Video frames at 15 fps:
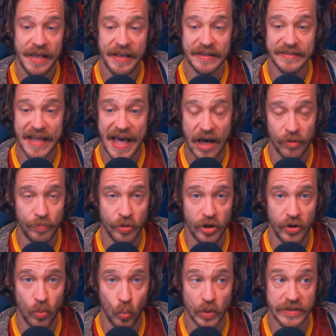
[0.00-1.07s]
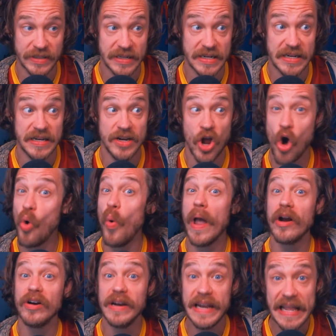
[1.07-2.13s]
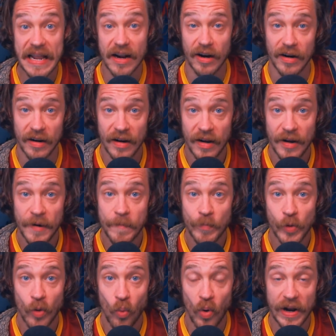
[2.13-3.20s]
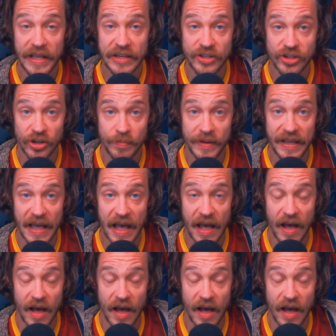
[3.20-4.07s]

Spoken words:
His output was nowhere near what he should be